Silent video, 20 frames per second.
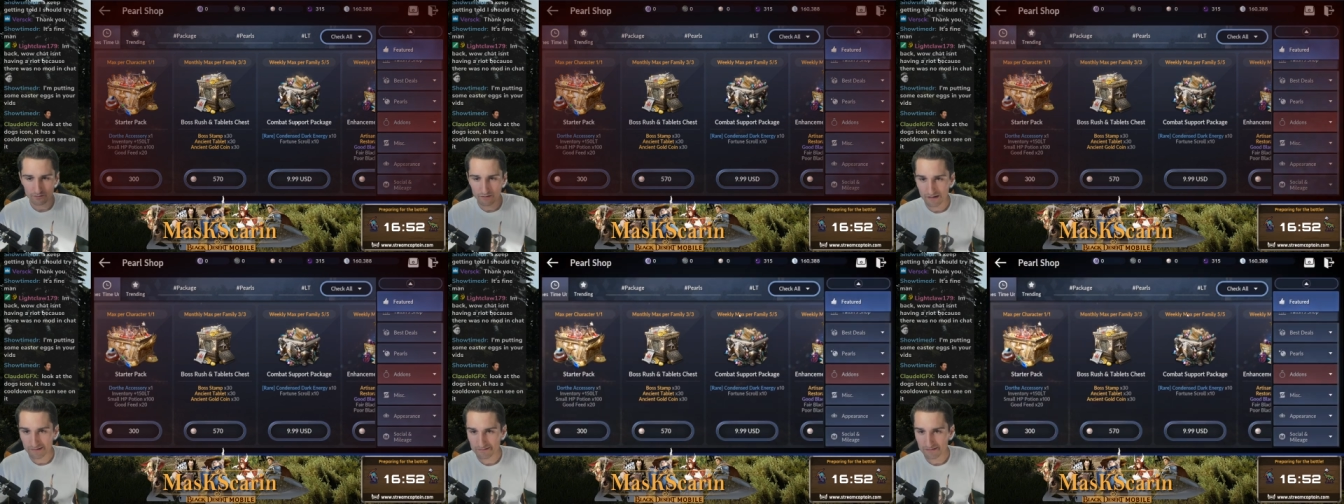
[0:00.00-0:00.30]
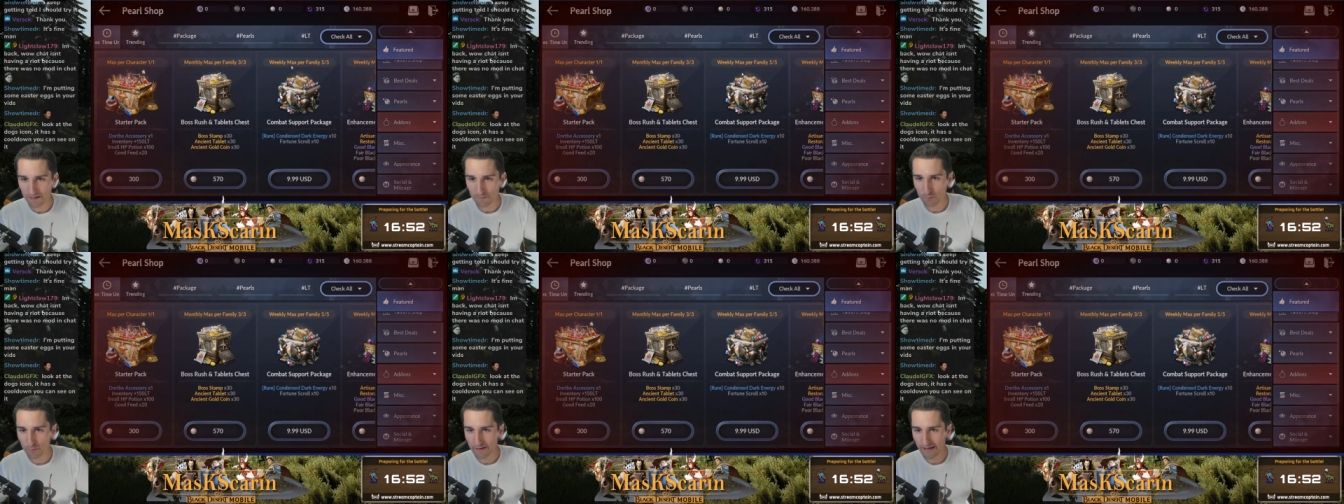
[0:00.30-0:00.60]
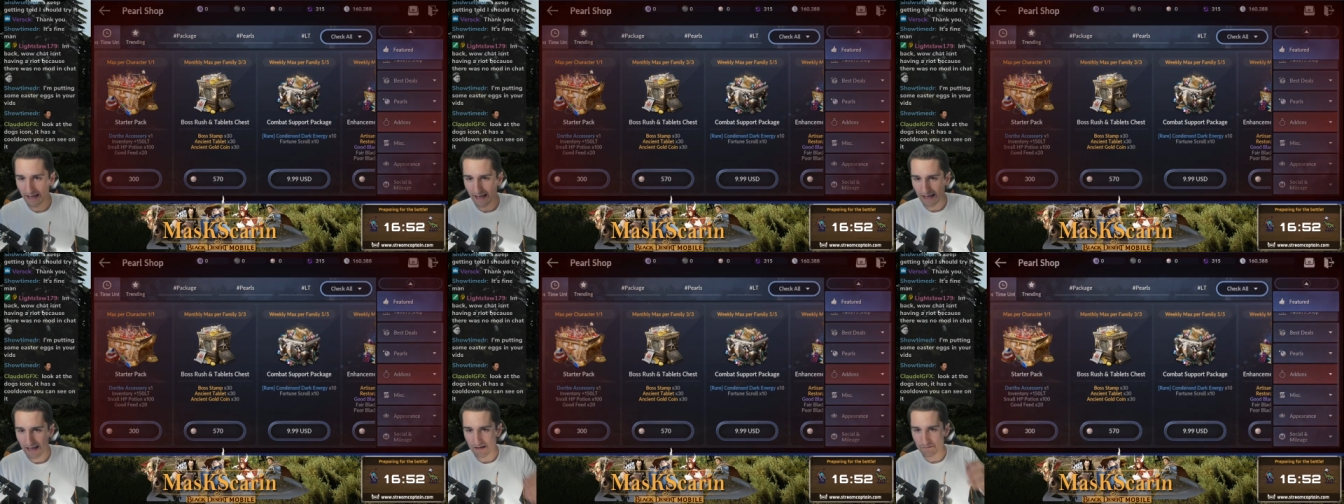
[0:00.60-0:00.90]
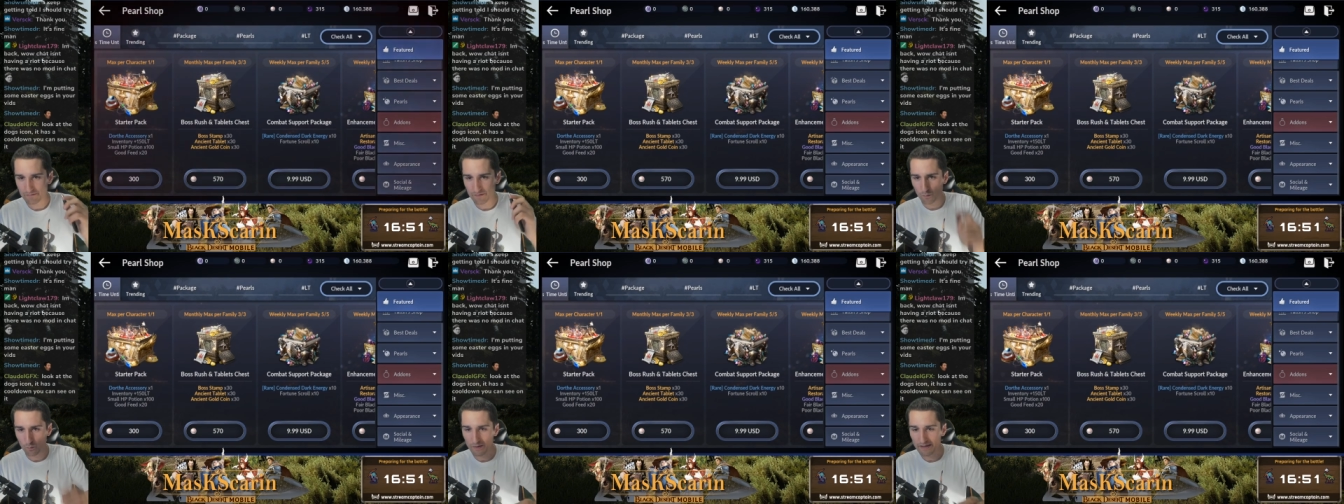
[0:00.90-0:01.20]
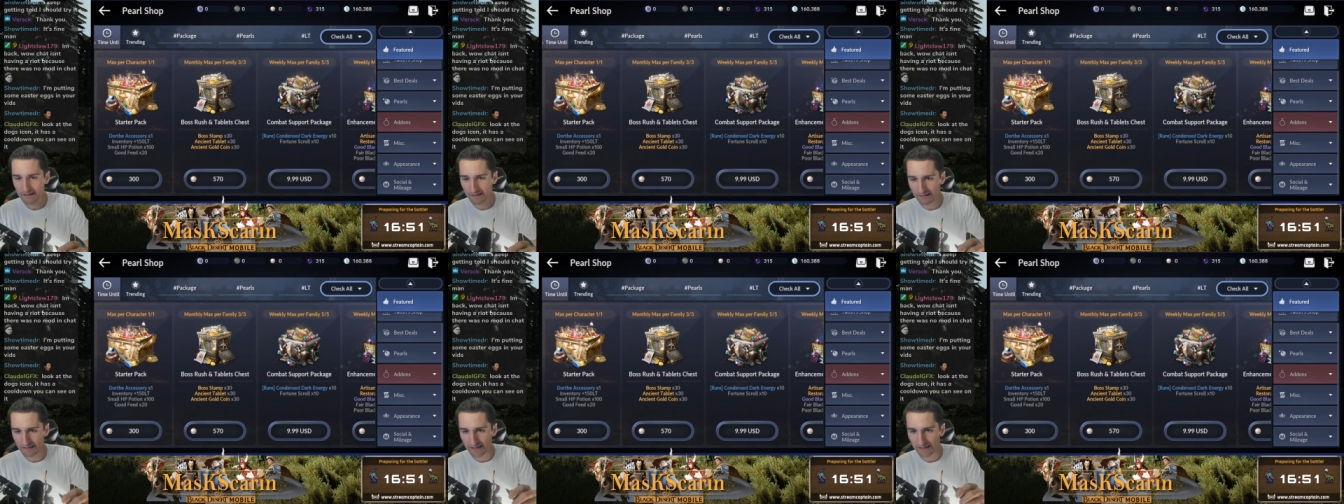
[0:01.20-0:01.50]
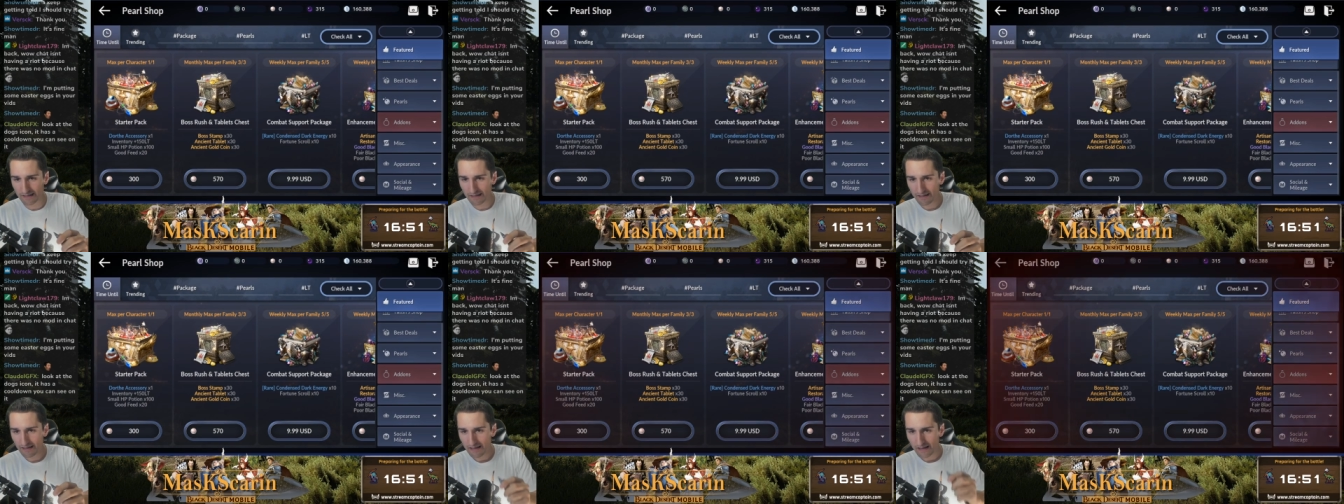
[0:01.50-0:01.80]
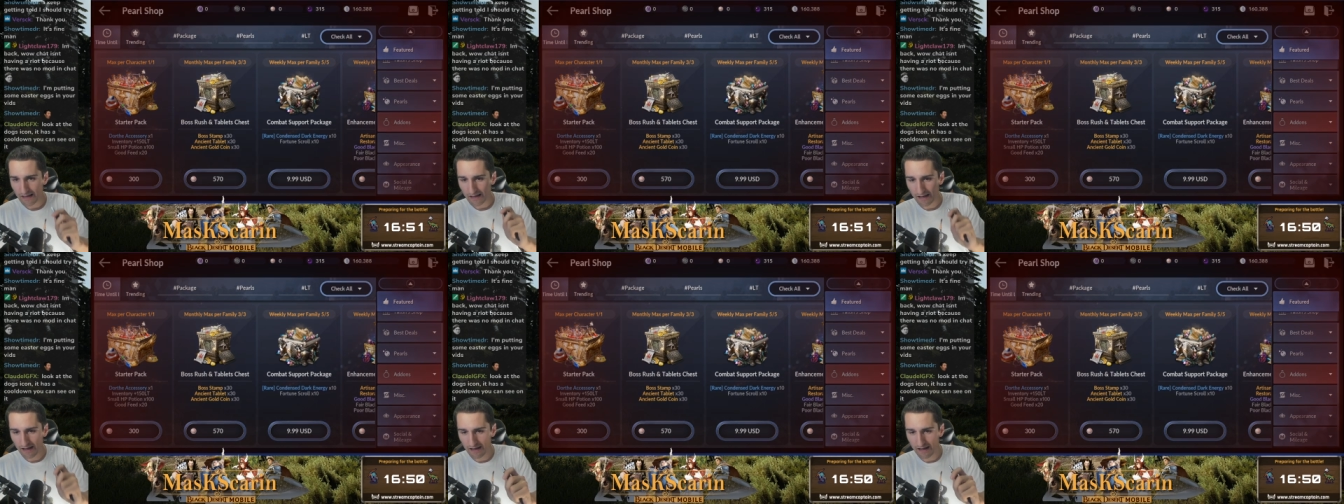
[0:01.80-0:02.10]
so next up we have the weekly...
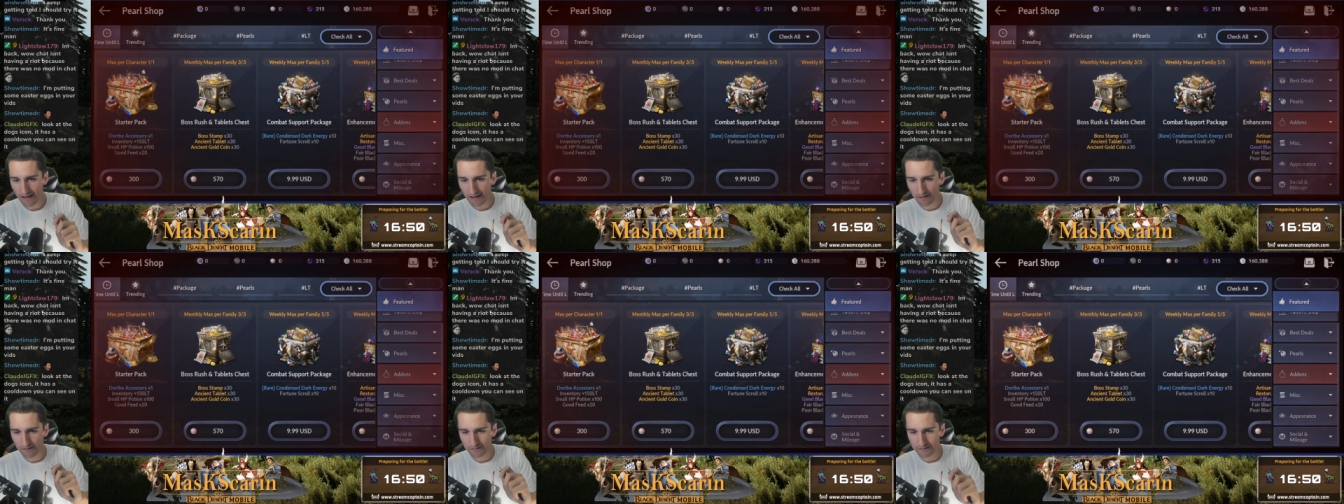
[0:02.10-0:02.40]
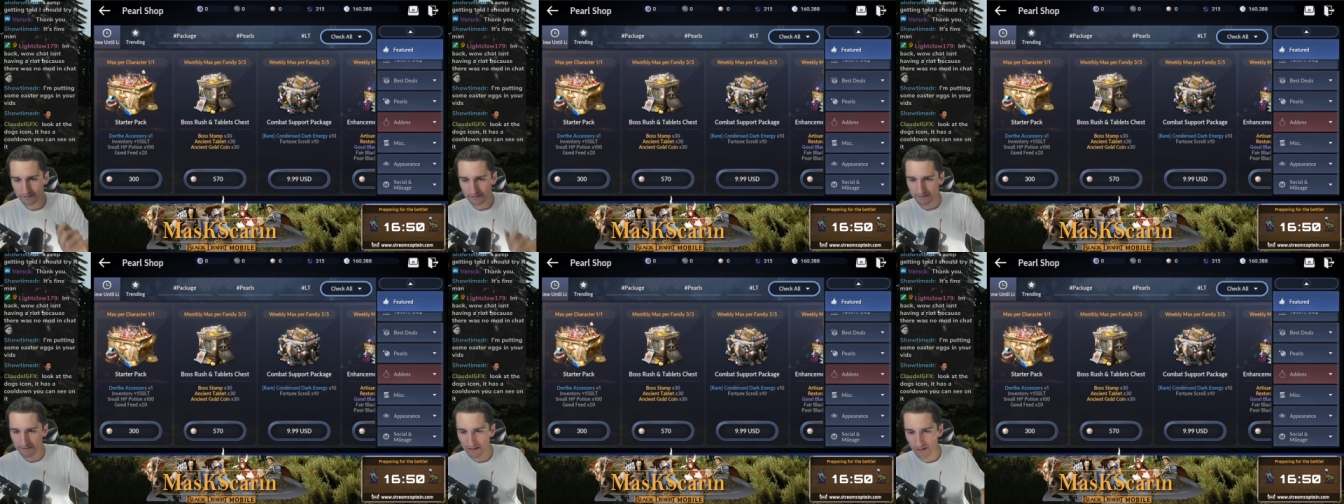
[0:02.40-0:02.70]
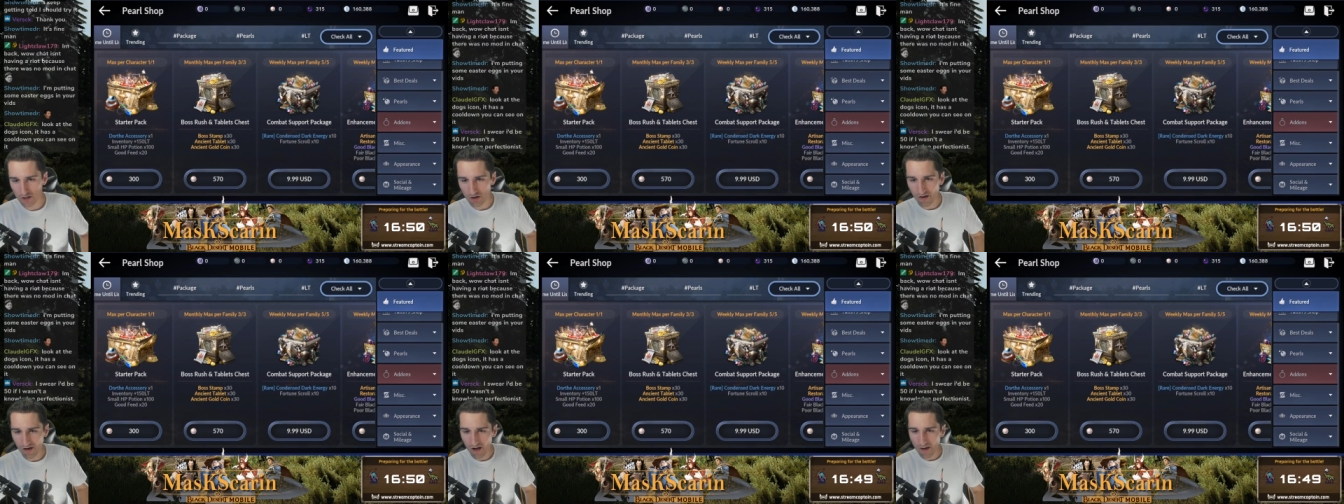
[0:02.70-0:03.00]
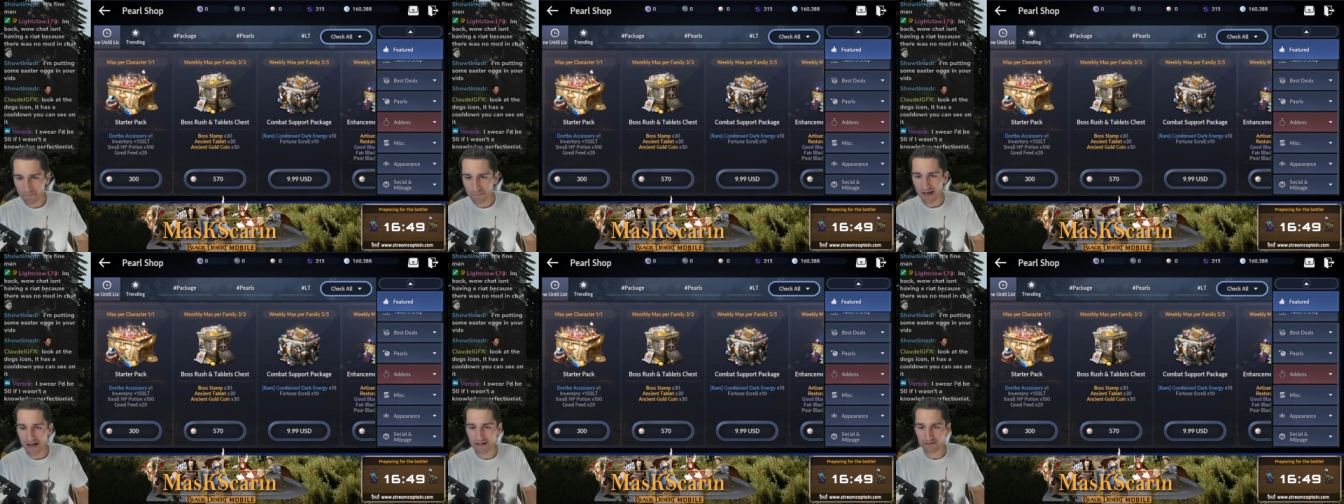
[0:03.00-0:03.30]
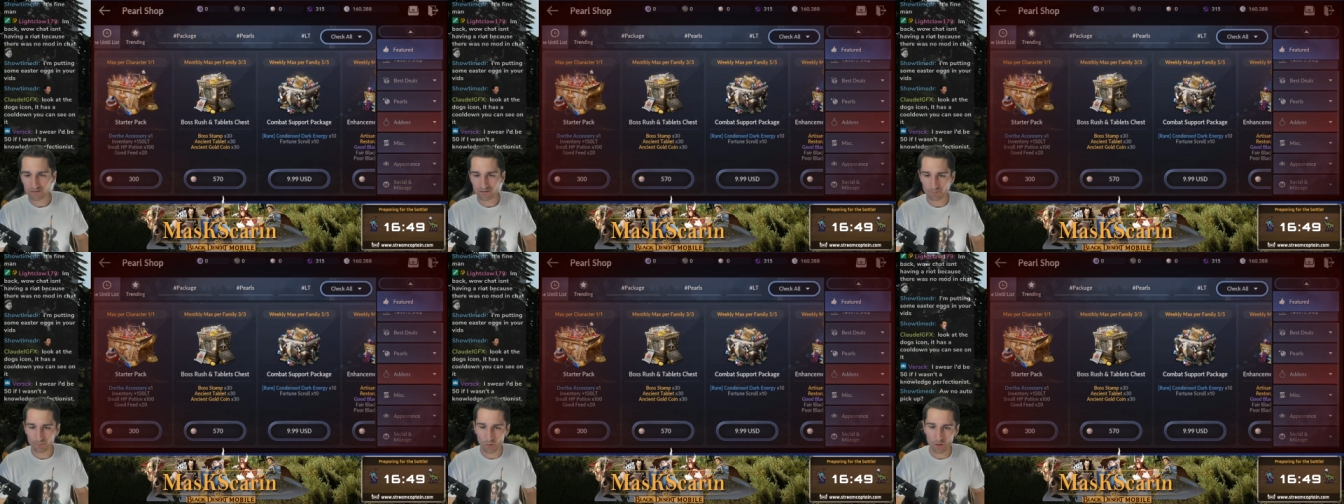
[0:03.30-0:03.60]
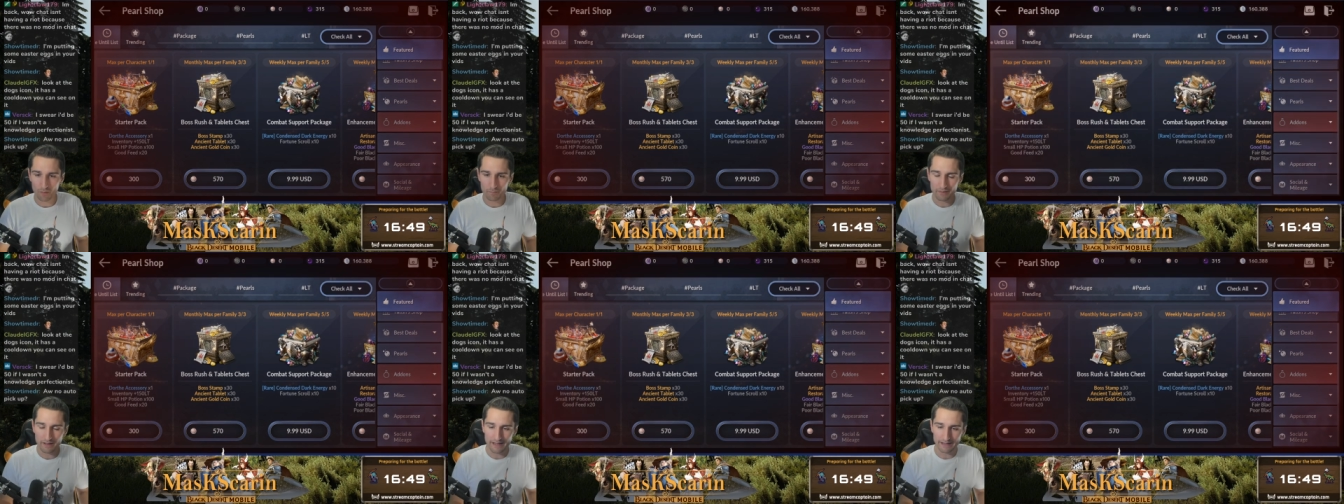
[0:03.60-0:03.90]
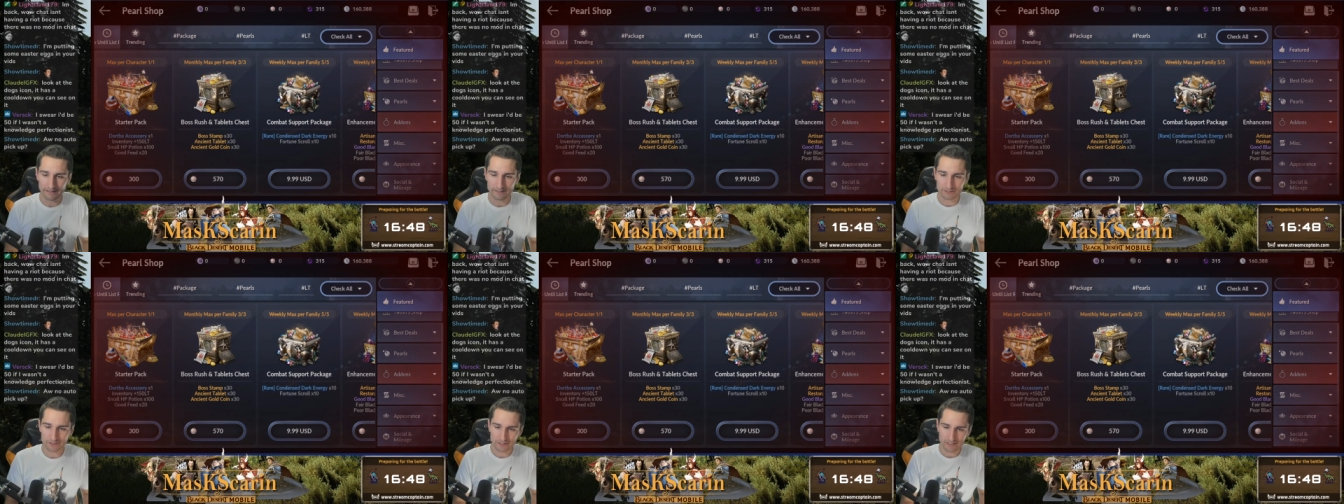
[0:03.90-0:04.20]
Uh, it's a combat support
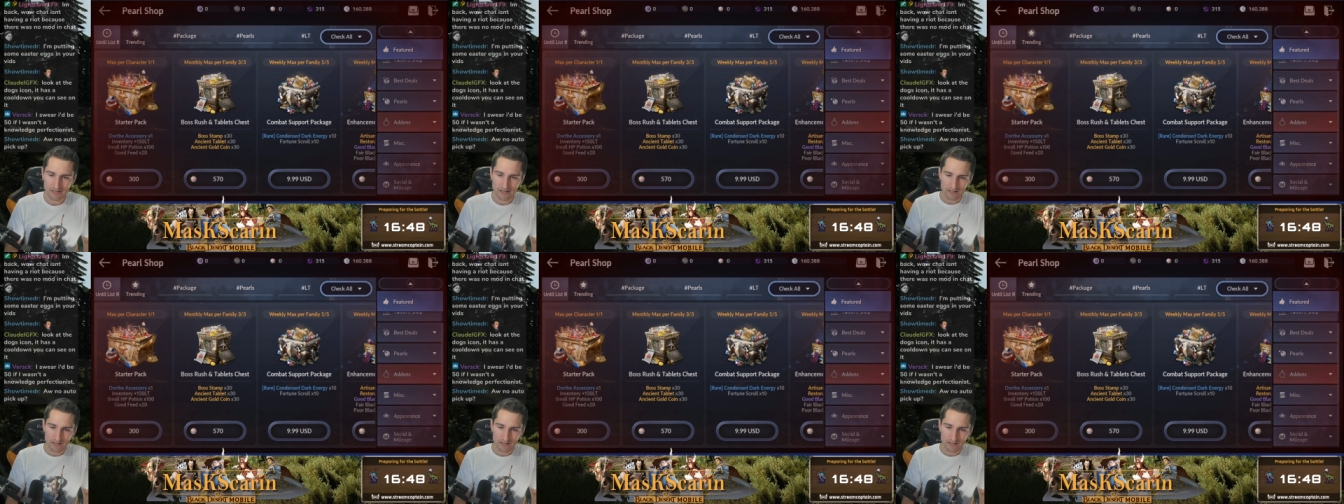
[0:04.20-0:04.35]
package.